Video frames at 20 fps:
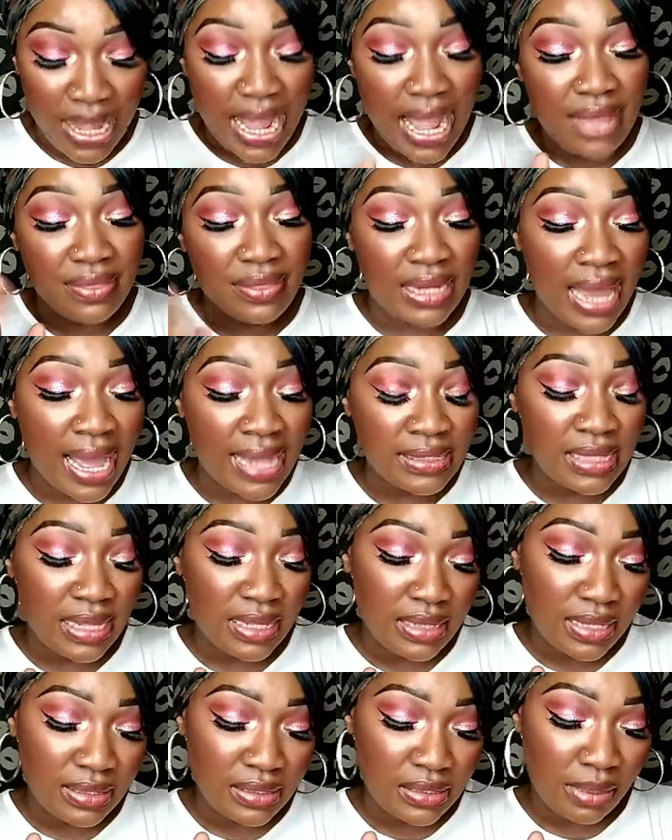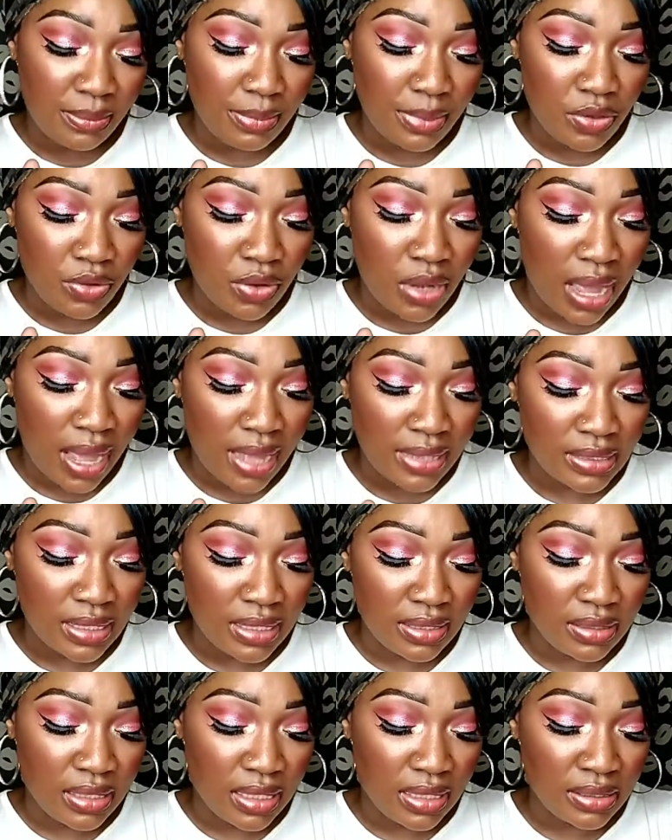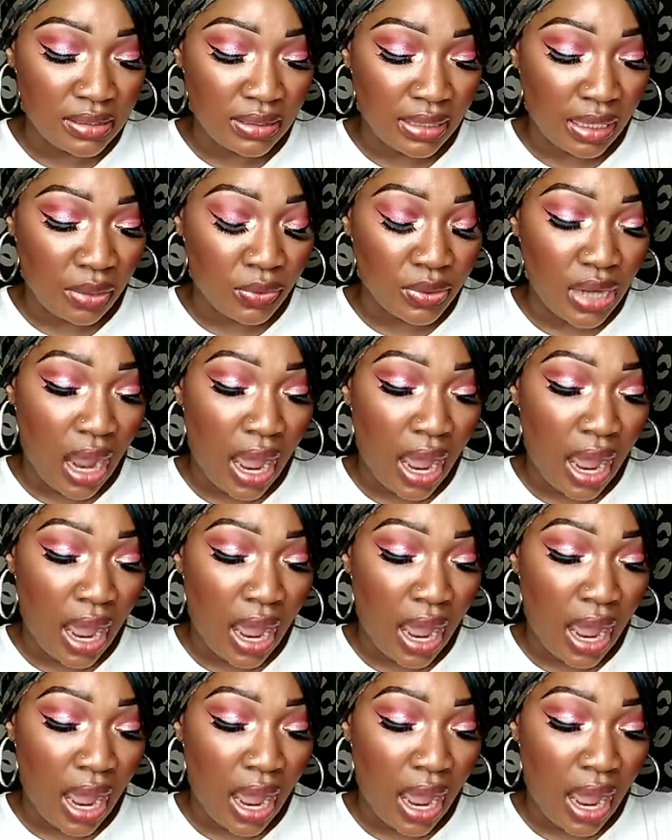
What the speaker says: And the last thing they sent me, you guys, is this liquid